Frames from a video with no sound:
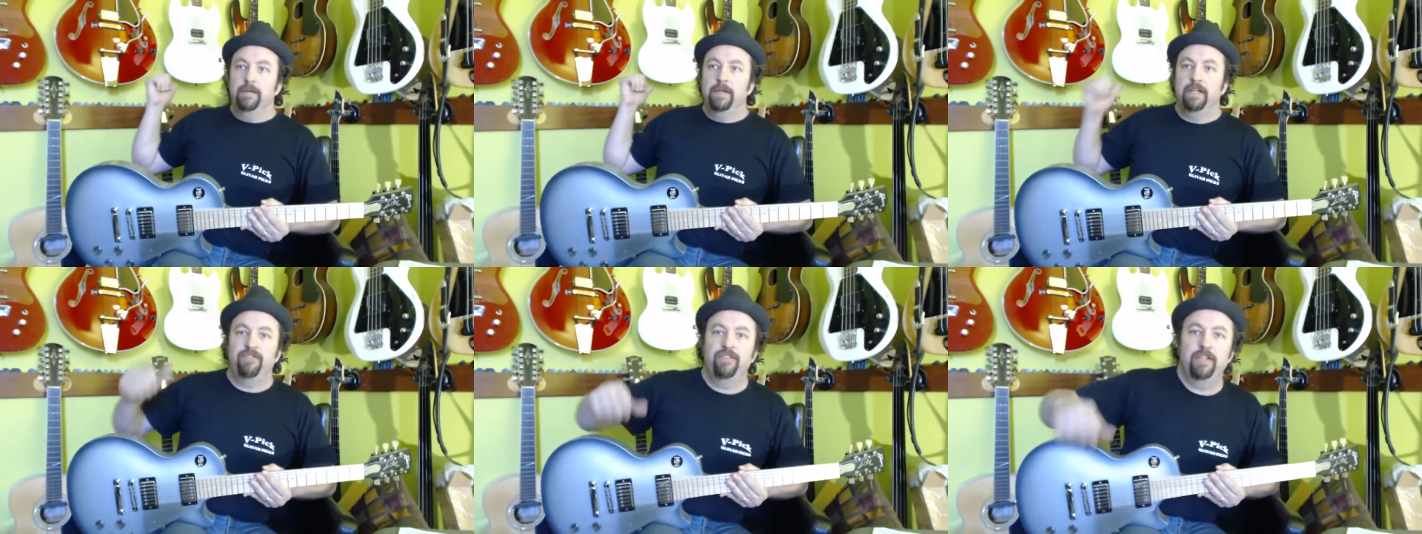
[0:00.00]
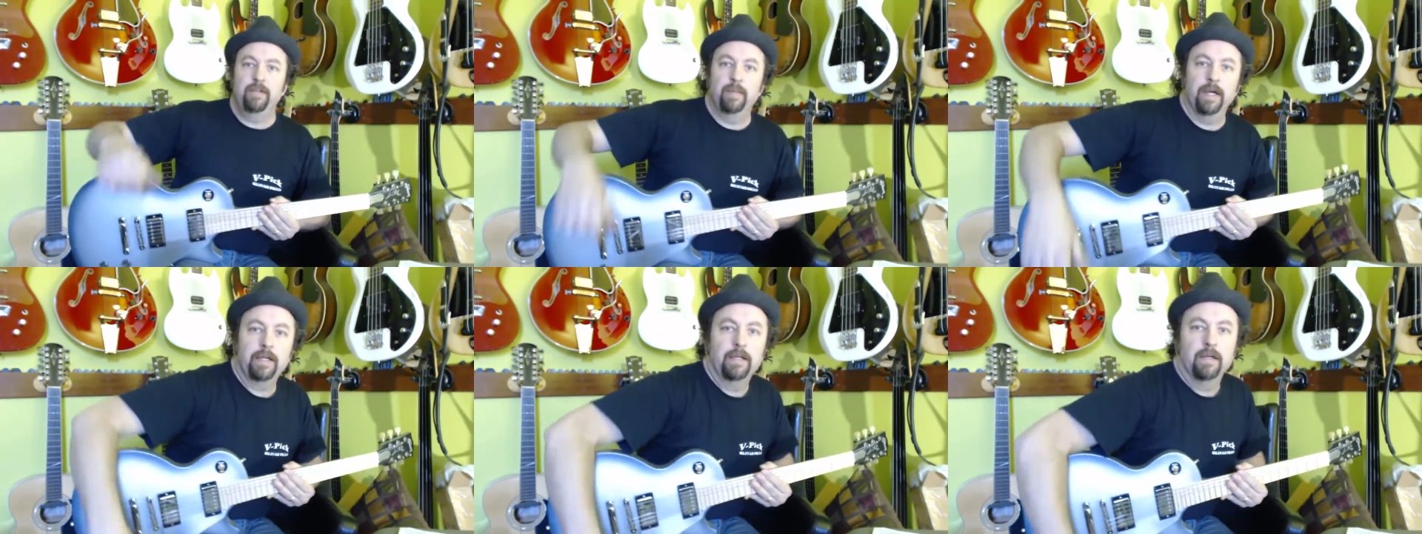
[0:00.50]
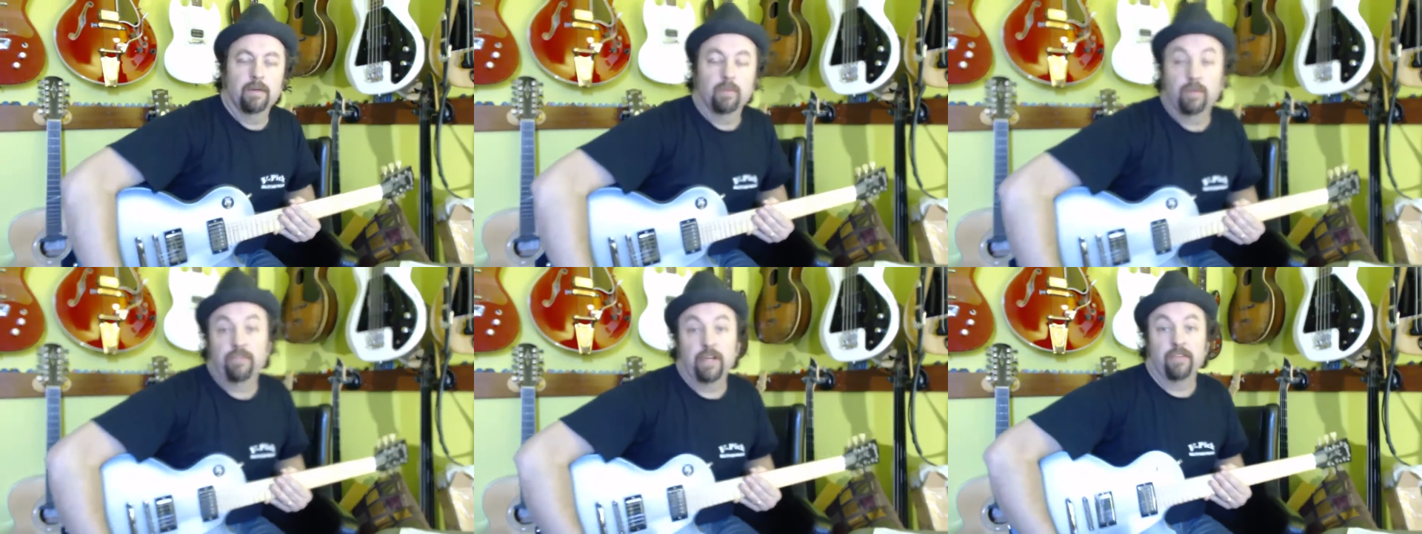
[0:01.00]
SG back here,
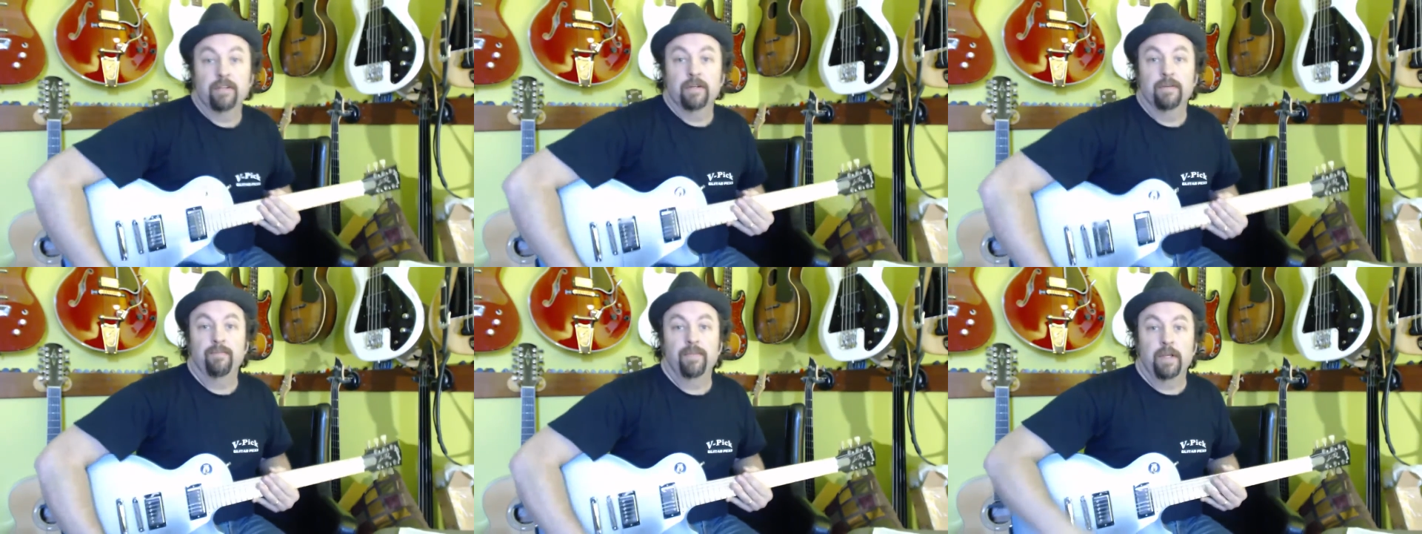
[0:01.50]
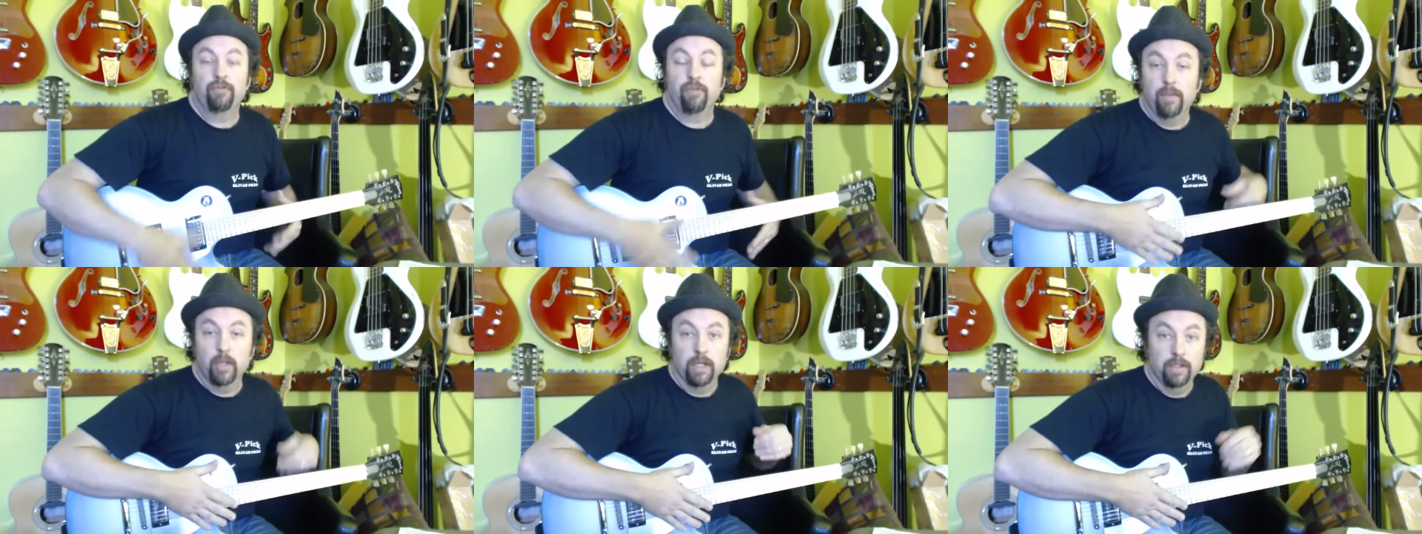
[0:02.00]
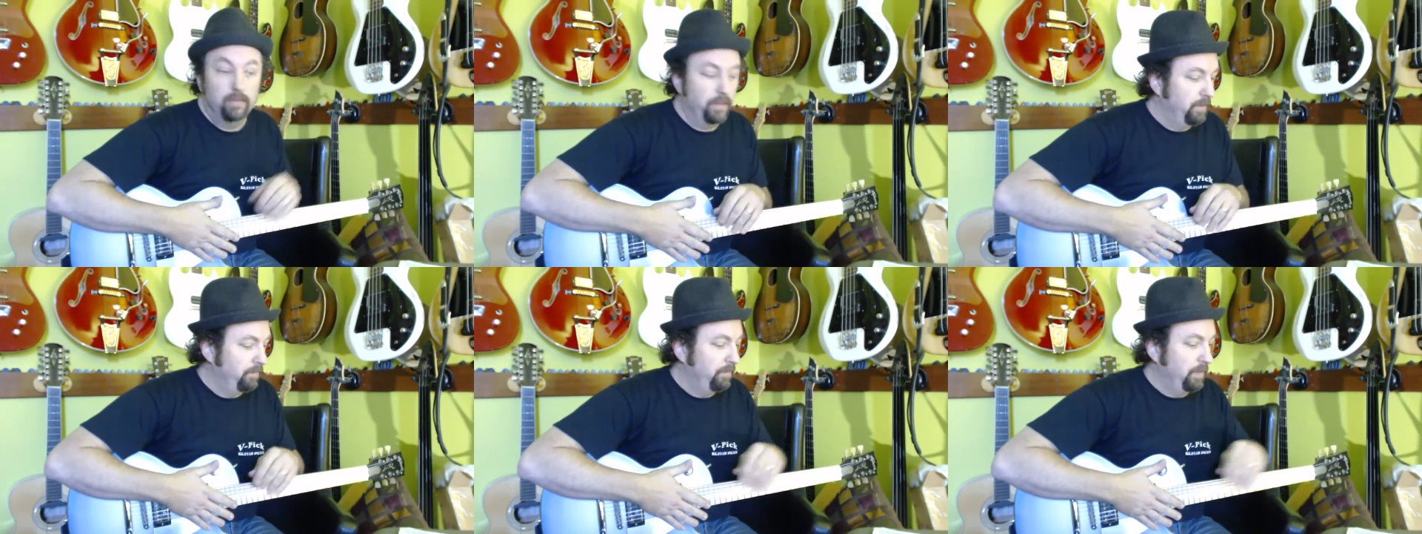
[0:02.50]
which has a tremolo.
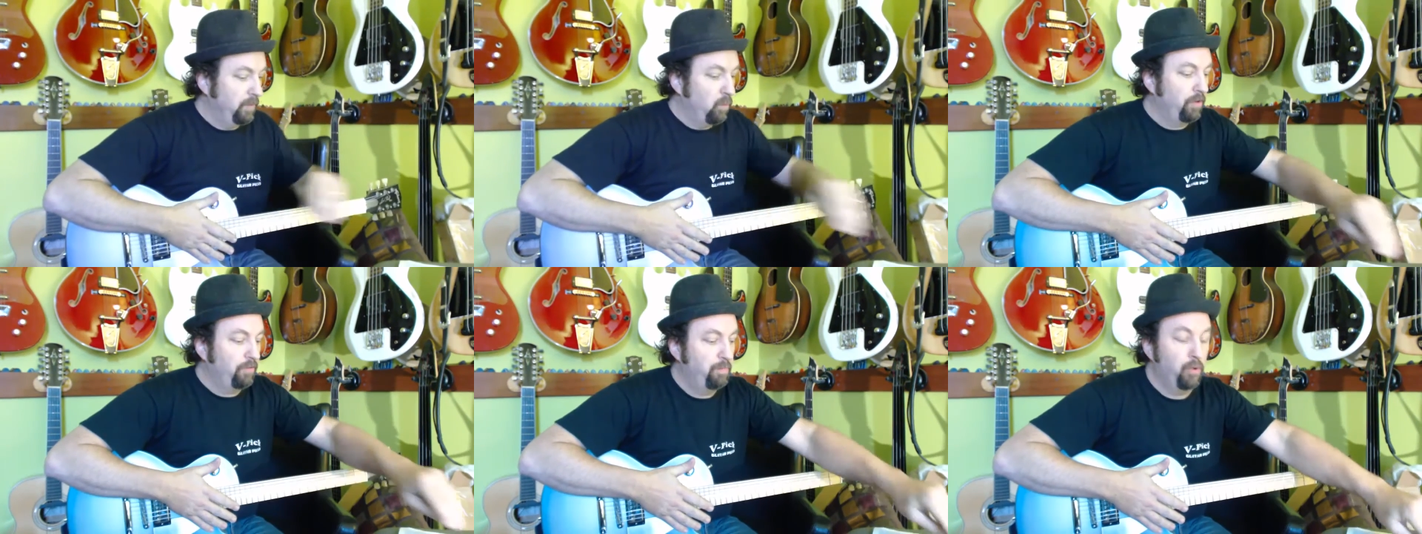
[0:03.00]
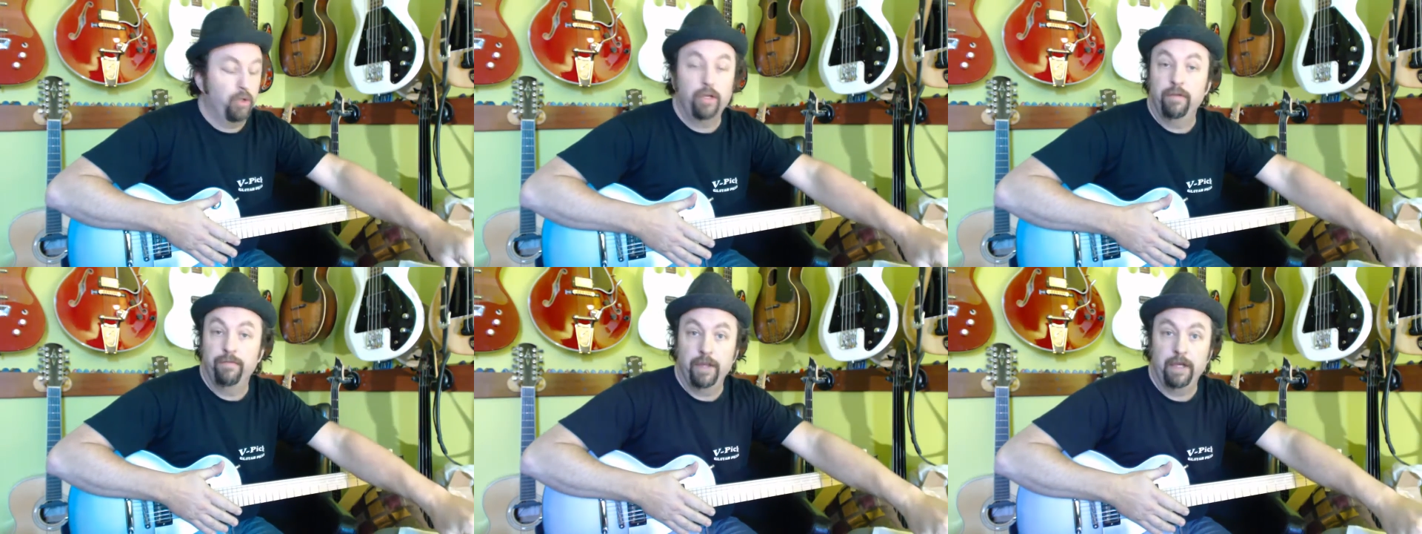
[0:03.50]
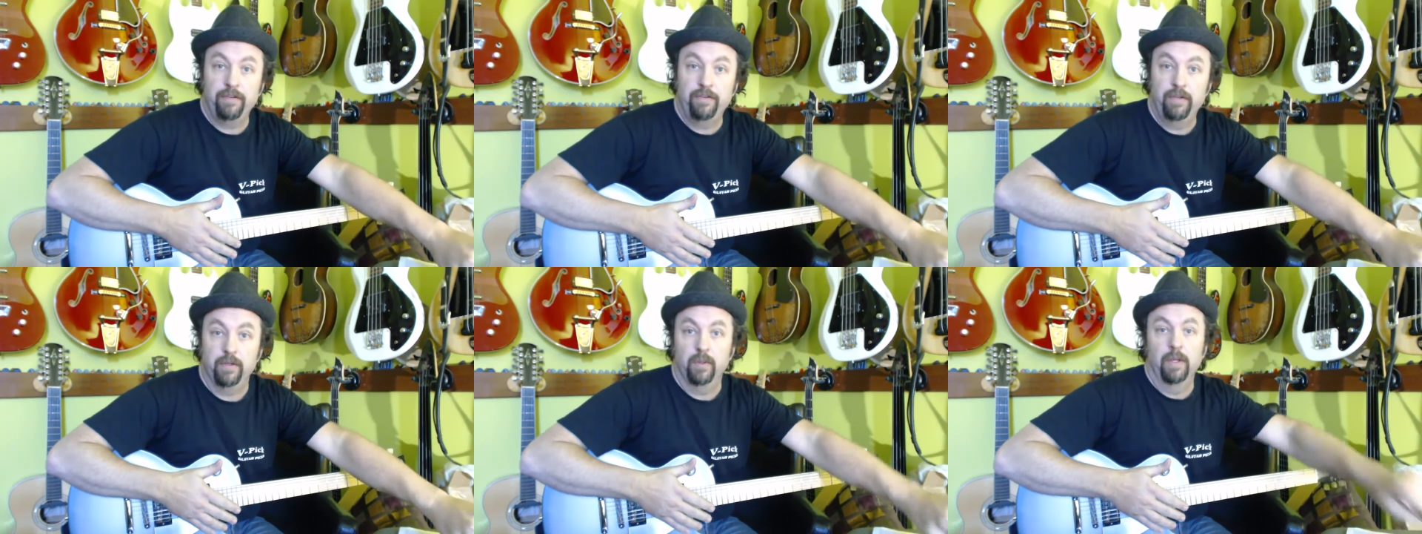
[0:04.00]
It works pretty good for that
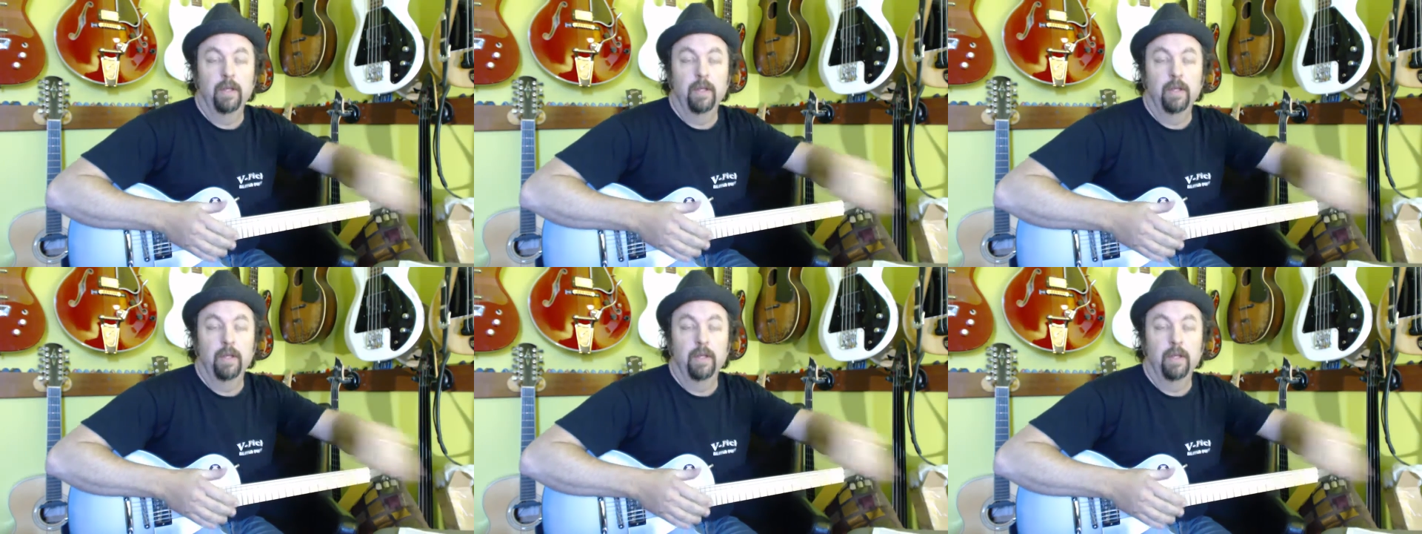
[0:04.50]
too.